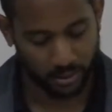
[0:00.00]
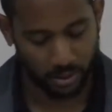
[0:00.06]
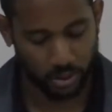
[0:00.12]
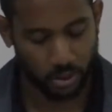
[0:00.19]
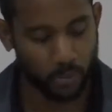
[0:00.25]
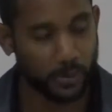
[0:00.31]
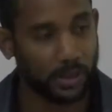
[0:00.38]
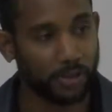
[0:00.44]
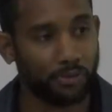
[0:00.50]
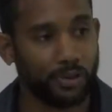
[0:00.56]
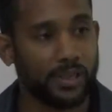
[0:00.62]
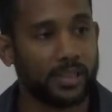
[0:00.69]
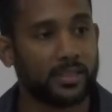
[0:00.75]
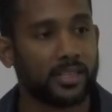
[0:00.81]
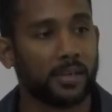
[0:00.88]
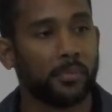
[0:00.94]
So we can
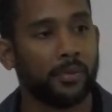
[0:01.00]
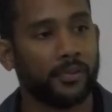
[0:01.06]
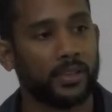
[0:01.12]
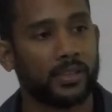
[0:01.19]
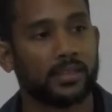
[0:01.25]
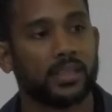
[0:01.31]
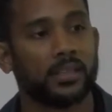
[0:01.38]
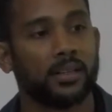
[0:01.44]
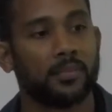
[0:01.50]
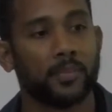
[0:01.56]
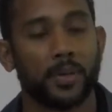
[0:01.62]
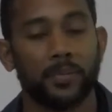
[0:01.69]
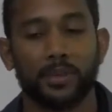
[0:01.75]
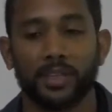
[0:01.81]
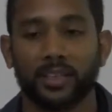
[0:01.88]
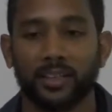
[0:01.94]
read some of it, and
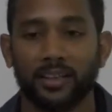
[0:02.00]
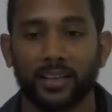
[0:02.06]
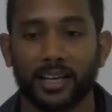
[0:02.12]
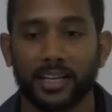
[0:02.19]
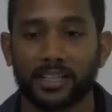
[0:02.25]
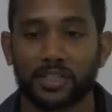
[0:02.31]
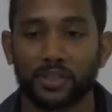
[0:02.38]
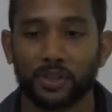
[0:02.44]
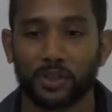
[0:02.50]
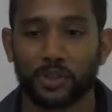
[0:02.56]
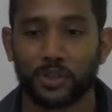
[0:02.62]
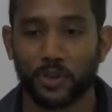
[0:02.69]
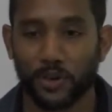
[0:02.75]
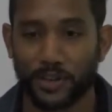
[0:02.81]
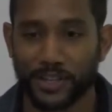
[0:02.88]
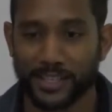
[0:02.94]
maybe you can look at your
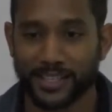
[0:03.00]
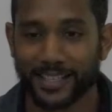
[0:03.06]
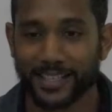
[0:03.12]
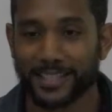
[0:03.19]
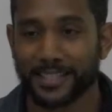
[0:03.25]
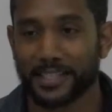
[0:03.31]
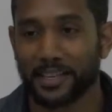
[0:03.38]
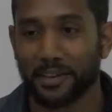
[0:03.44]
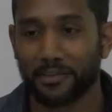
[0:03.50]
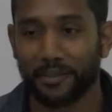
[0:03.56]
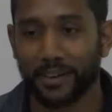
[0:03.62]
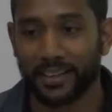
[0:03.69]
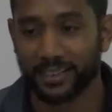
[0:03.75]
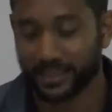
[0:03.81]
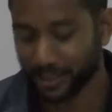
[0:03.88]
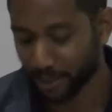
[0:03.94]
drawings and see if
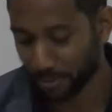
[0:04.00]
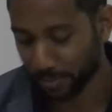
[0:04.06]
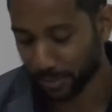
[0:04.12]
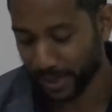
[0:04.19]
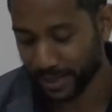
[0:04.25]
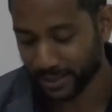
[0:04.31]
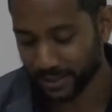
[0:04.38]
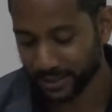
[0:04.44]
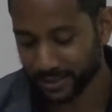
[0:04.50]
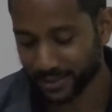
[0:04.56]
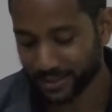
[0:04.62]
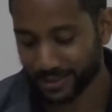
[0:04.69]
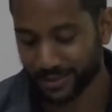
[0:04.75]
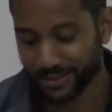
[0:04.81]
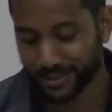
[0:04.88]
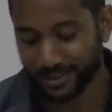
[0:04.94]
anything applies
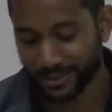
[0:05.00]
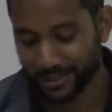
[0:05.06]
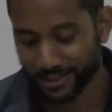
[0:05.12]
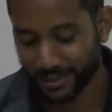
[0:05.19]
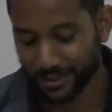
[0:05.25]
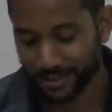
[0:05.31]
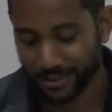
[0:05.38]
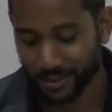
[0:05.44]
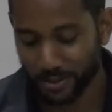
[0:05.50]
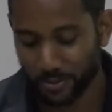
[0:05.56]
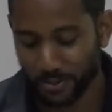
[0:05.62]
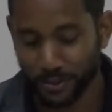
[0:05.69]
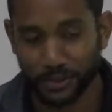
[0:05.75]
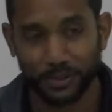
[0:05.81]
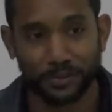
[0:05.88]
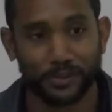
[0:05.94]
to
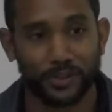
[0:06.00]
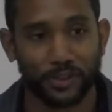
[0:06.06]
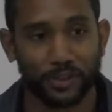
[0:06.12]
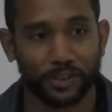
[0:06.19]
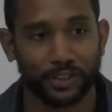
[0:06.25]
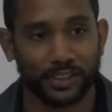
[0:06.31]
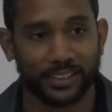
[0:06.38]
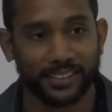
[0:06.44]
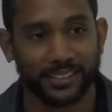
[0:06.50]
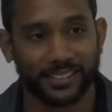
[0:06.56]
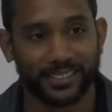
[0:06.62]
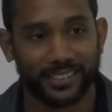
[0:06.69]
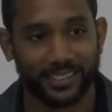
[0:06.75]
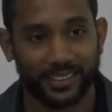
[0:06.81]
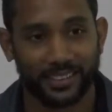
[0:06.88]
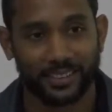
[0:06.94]
what you've drawn.
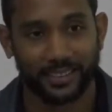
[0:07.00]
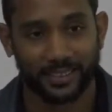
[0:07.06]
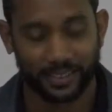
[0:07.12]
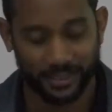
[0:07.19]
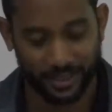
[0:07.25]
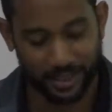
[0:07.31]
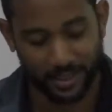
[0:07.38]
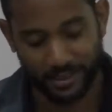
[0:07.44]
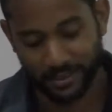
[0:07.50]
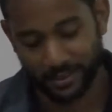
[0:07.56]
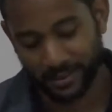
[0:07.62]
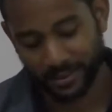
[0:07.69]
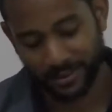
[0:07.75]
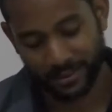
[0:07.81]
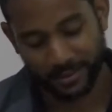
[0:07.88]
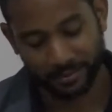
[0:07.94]
All right?
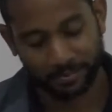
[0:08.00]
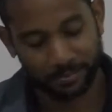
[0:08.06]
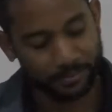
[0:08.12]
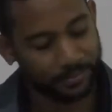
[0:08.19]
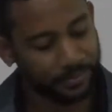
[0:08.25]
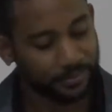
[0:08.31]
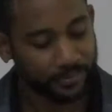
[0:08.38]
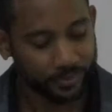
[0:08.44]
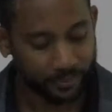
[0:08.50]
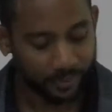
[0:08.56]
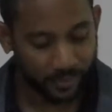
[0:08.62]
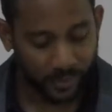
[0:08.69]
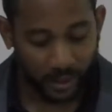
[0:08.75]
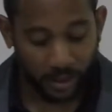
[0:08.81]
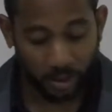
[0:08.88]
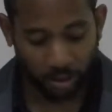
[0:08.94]

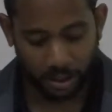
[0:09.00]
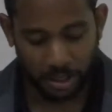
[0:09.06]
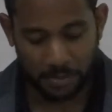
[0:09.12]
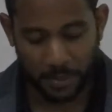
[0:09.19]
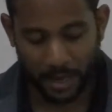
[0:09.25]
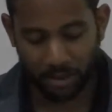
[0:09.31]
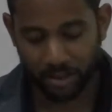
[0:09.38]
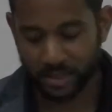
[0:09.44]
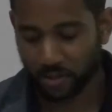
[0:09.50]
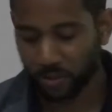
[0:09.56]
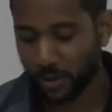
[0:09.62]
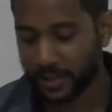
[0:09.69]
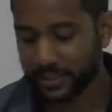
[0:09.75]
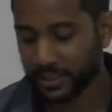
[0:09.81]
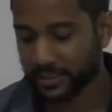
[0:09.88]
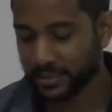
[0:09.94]
Now, these manuals are
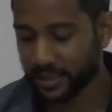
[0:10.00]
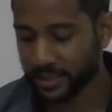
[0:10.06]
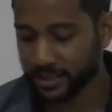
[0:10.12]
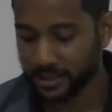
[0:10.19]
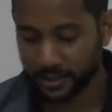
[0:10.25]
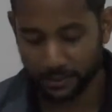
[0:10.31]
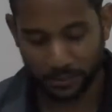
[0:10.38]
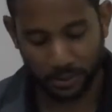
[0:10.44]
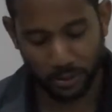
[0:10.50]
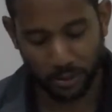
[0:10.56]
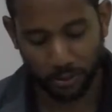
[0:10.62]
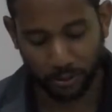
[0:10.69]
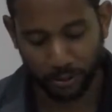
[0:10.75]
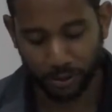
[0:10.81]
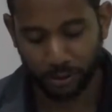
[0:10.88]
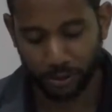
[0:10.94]
quite extensive,
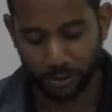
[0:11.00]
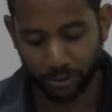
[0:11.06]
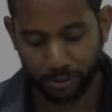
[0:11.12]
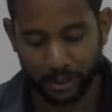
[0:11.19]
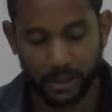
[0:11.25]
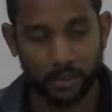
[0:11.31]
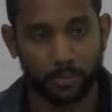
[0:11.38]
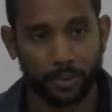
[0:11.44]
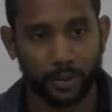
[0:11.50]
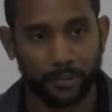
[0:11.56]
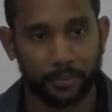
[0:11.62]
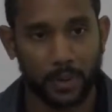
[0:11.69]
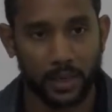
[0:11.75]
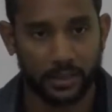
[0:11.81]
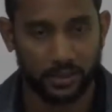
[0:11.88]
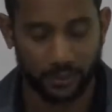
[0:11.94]
so I'm going to read a brief
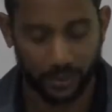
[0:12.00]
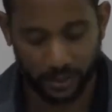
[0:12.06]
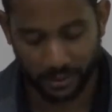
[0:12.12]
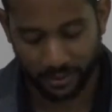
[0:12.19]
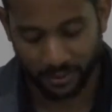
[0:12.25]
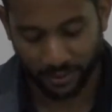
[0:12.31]
part of it.